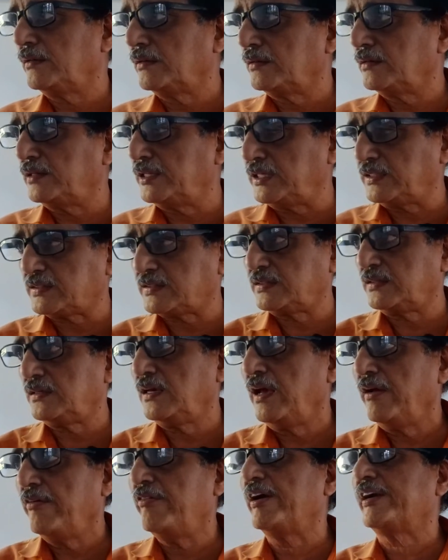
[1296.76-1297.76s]
this
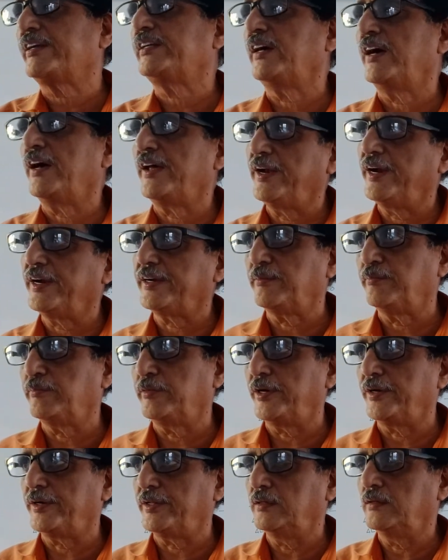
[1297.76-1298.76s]
vector atom
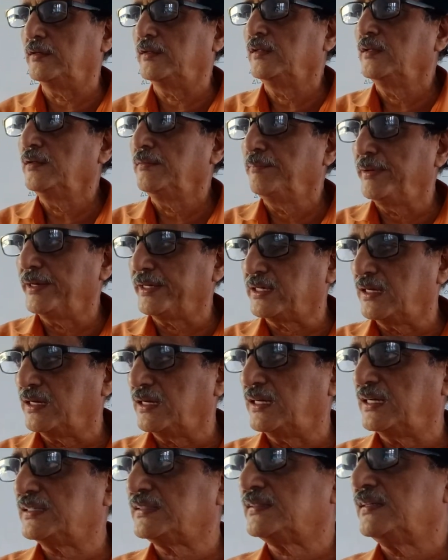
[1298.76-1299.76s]
model,
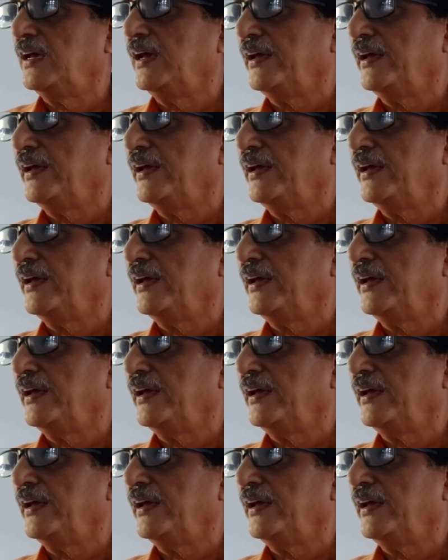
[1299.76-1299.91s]
because